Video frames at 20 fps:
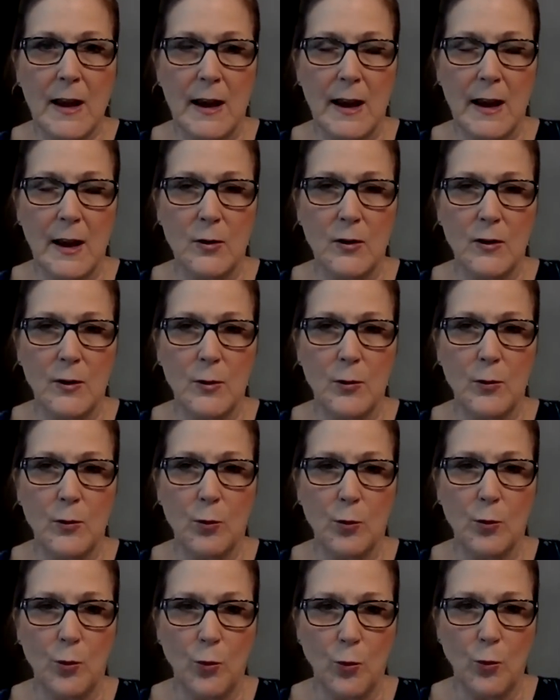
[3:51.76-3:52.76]
And
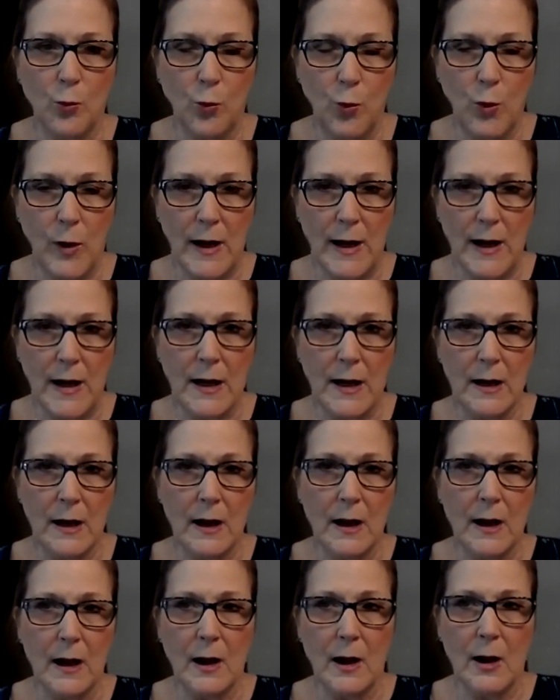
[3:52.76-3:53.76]

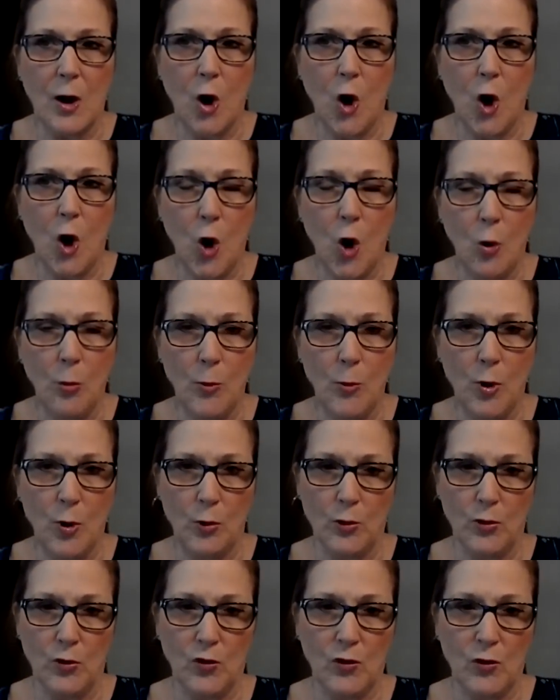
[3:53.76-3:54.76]
we
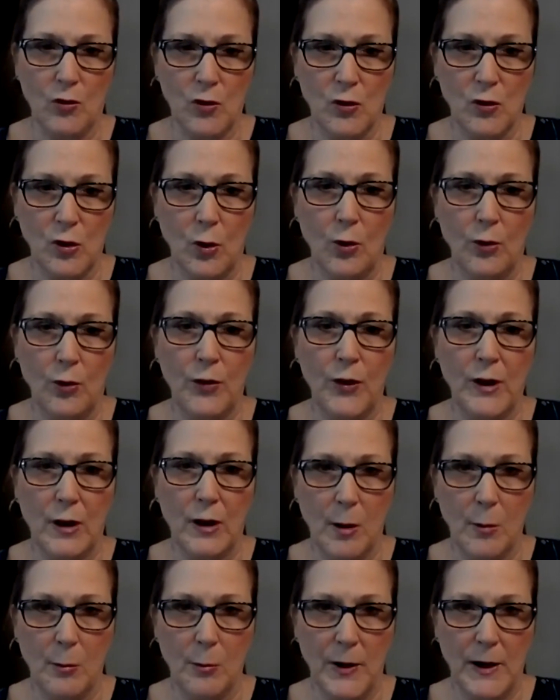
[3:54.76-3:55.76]
almost sold the
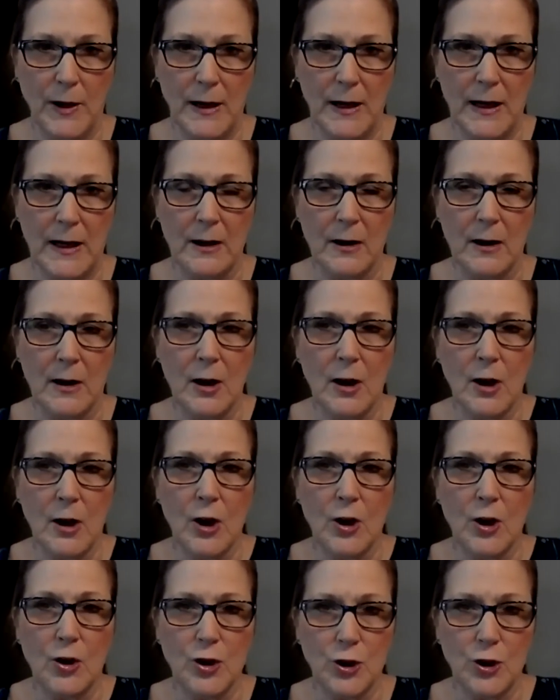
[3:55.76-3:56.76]
company
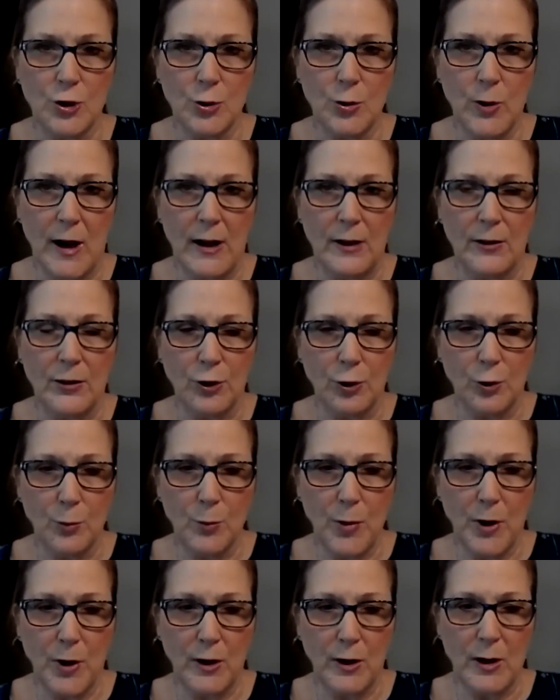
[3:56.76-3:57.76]
to a
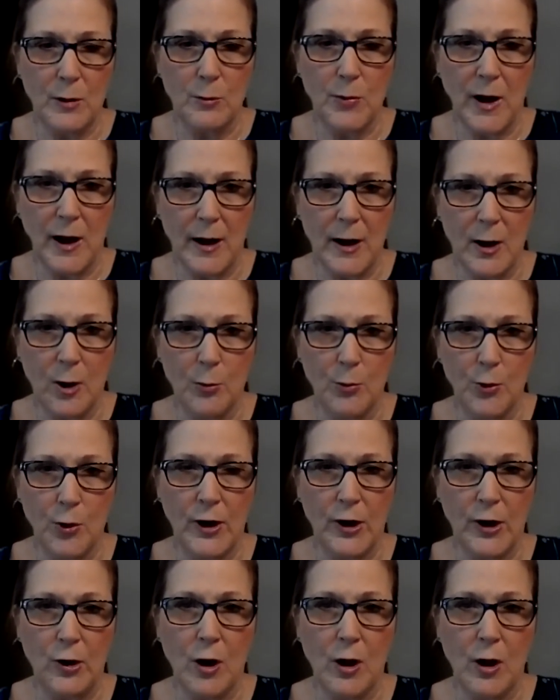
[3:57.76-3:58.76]
third party buyer,
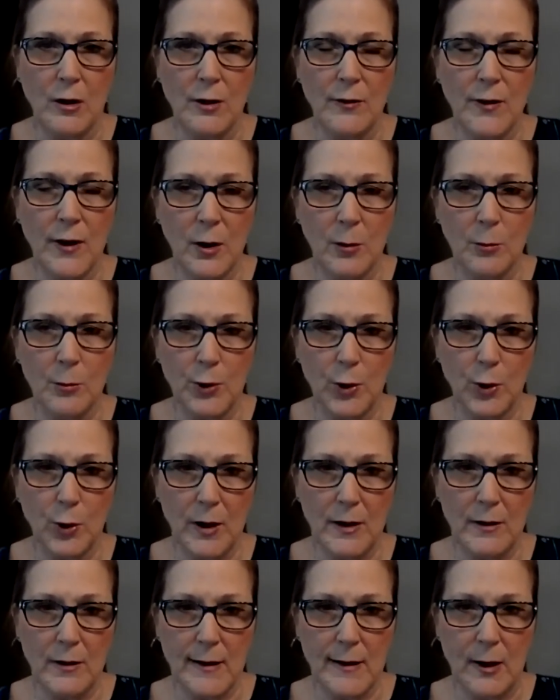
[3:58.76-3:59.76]
putting all of our
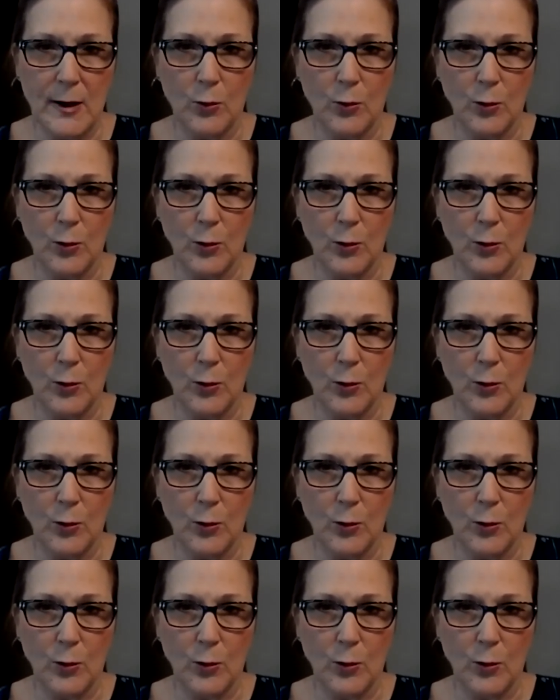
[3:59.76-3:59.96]
employees at